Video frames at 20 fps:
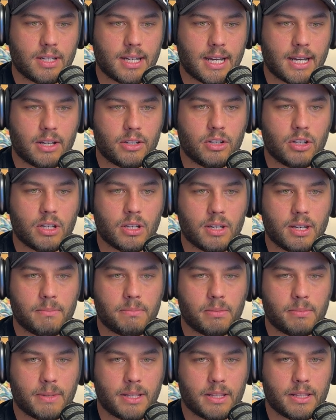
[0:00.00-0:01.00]
Now you can
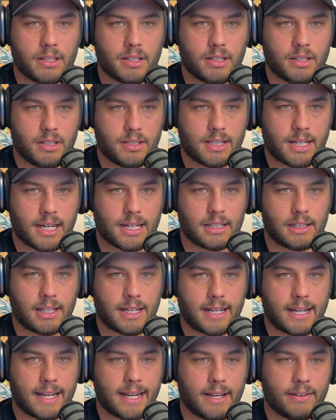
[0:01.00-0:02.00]
implement the data
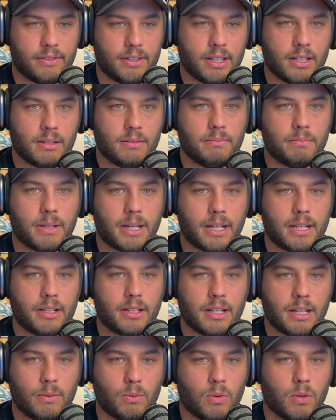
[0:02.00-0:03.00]
like I have here,
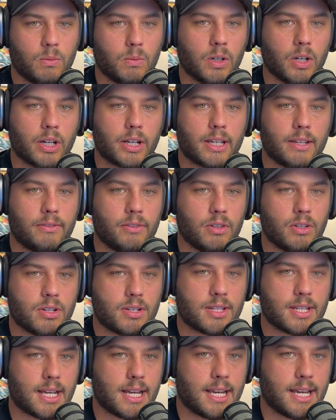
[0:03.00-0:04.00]
but it will work if you
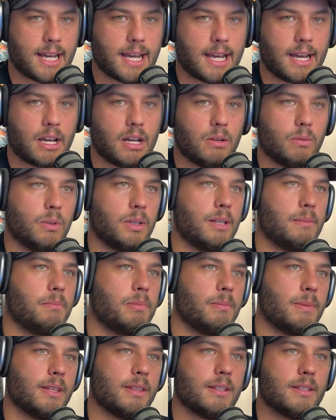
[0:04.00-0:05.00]
just say AI will
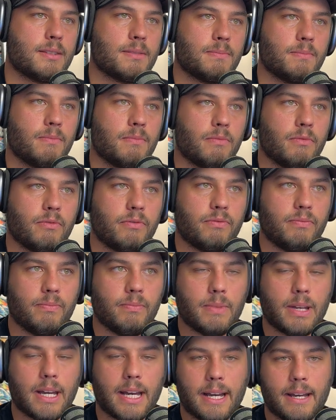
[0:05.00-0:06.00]
implement this
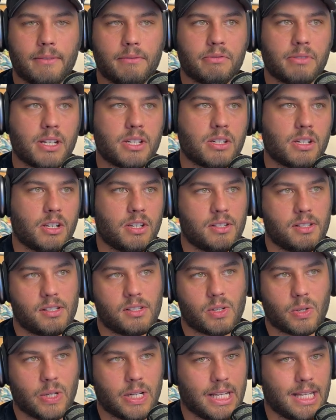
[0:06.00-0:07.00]
information, because
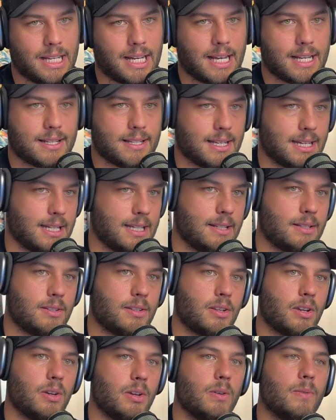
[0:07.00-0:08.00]
it's already in our settings.
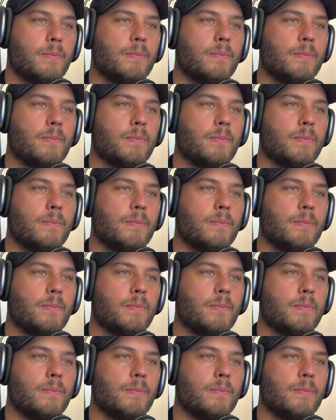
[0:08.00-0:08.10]
So